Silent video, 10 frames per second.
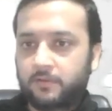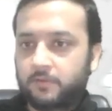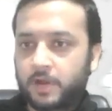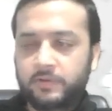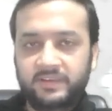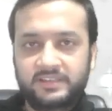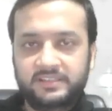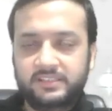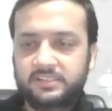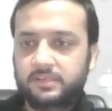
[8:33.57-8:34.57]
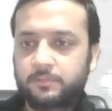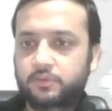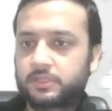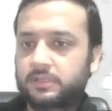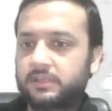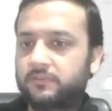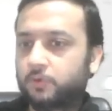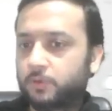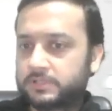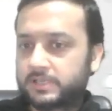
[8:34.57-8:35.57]
however is the distribution, if
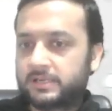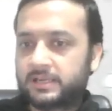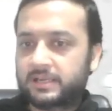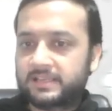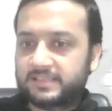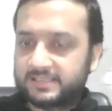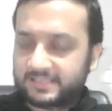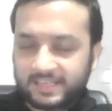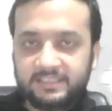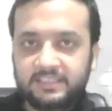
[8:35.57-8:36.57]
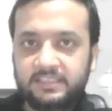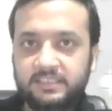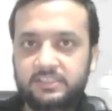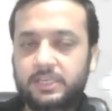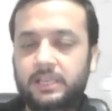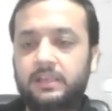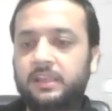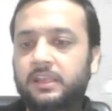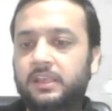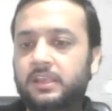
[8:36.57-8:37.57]
whole cylinder lies inside the shell,
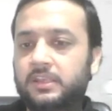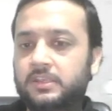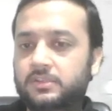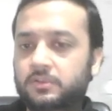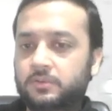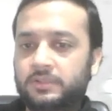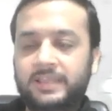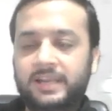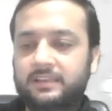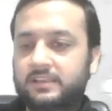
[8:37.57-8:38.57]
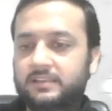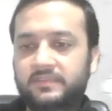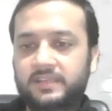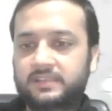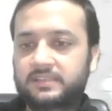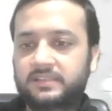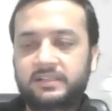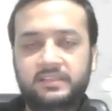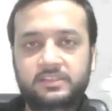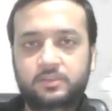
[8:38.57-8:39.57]
so in that case we can say that
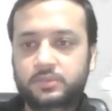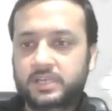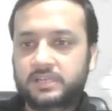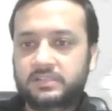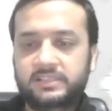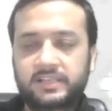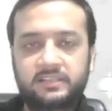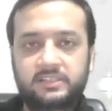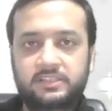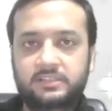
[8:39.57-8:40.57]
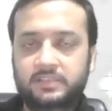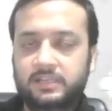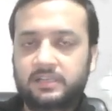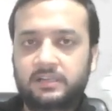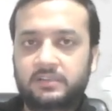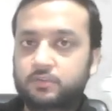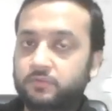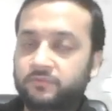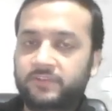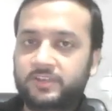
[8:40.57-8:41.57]
there is no charge inside this cylinder, so
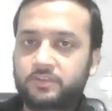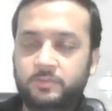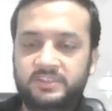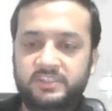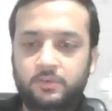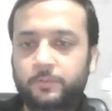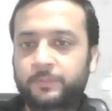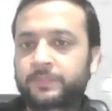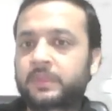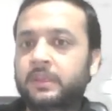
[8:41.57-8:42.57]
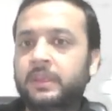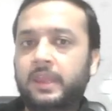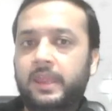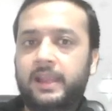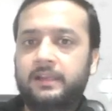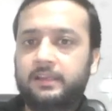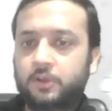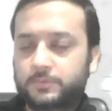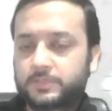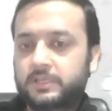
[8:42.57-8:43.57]
phi should be 0. And in
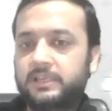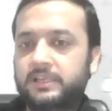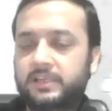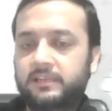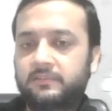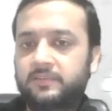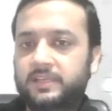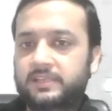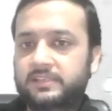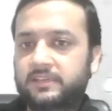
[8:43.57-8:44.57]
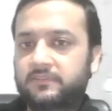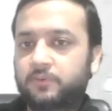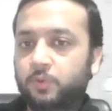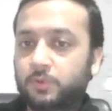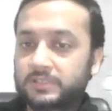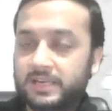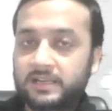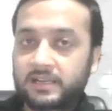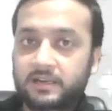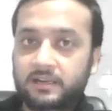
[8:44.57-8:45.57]
option D again, we can say if whole cylinder